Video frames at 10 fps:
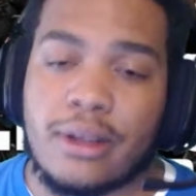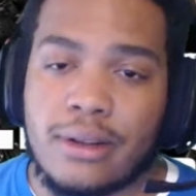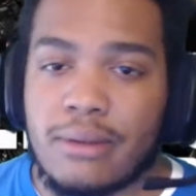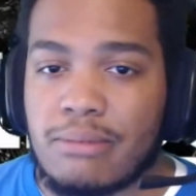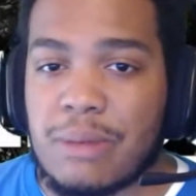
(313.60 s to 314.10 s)

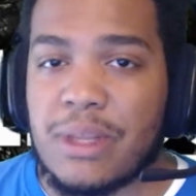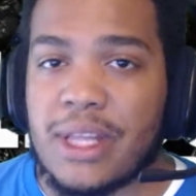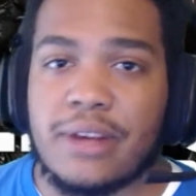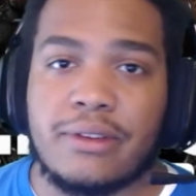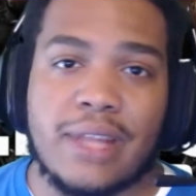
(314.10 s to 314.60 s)
maybe like
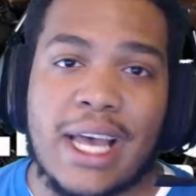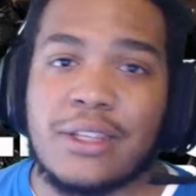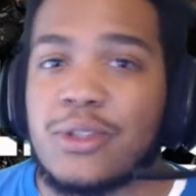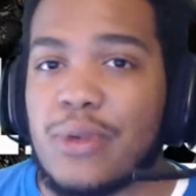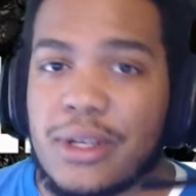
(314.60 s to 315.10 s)
a last
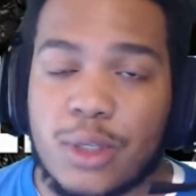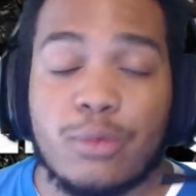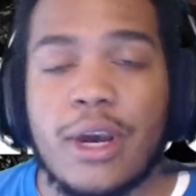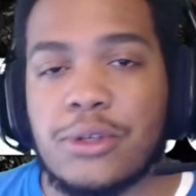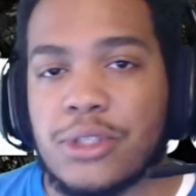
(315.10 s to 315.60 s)
2 day
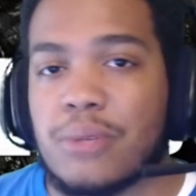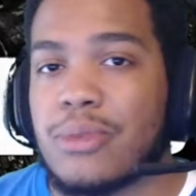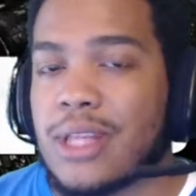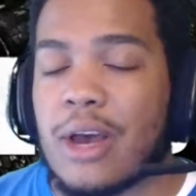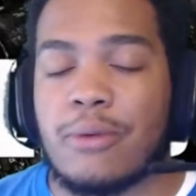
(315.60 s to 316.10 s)
surprise or something.
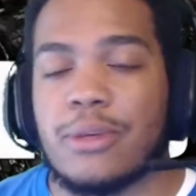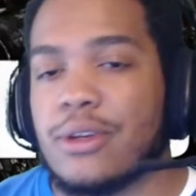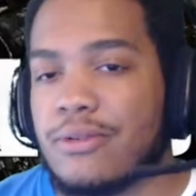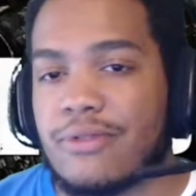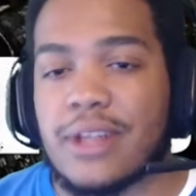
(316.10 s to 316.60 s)
That would be
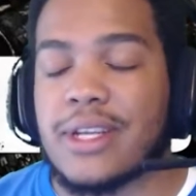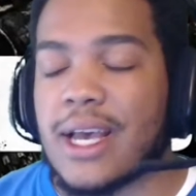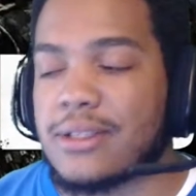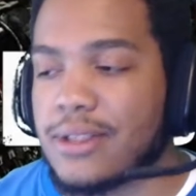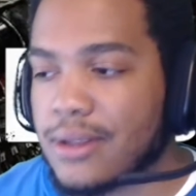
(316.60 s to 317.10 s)

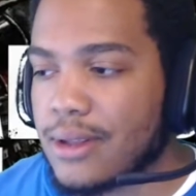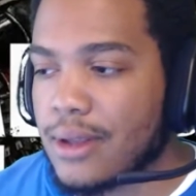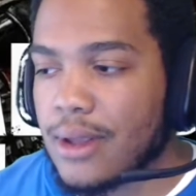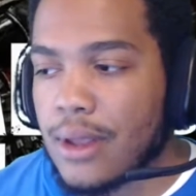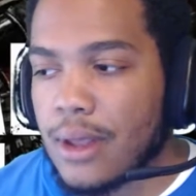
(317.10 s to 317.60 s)
fantastic.
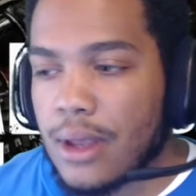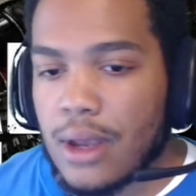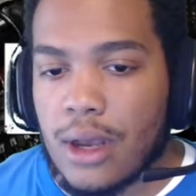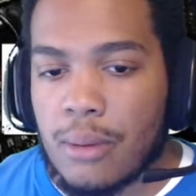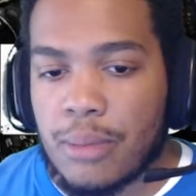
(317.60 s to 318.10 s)

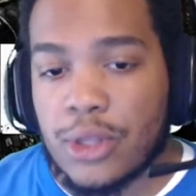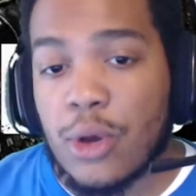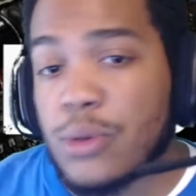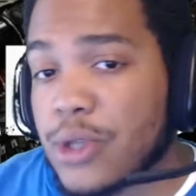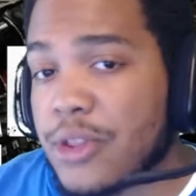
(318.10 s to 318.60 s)
But
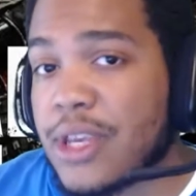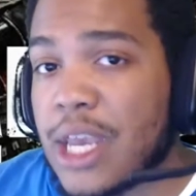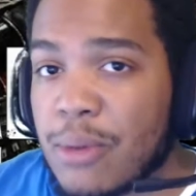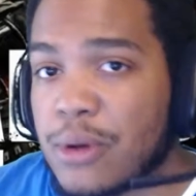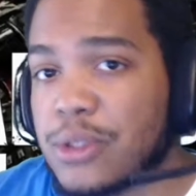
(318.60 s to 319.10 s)
those are the game
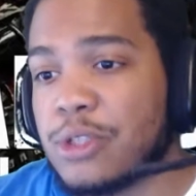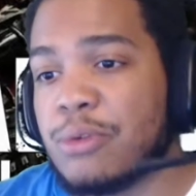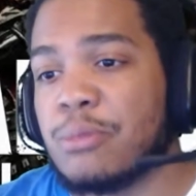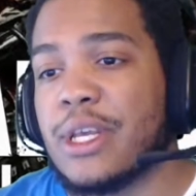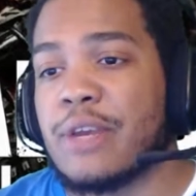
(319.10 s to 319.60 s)
modes that you'll be
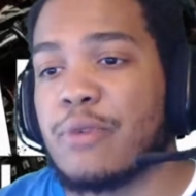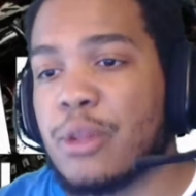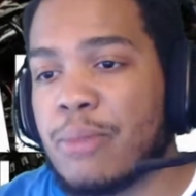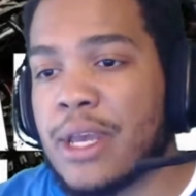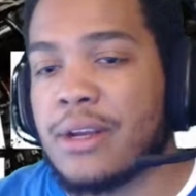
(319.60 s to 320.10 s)
playing for the
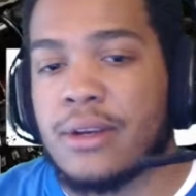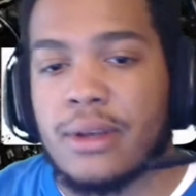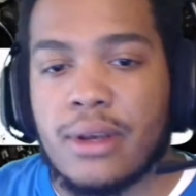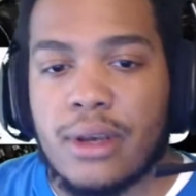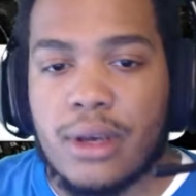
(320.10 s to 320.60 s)
beta.
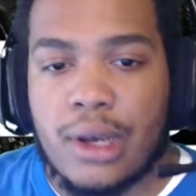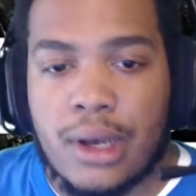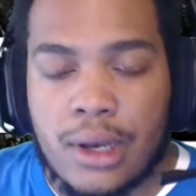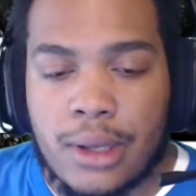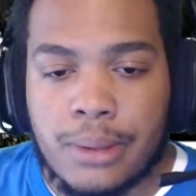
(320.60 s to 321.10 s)

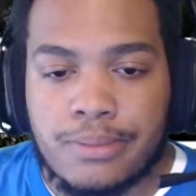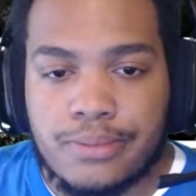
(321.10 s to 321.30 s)
I'm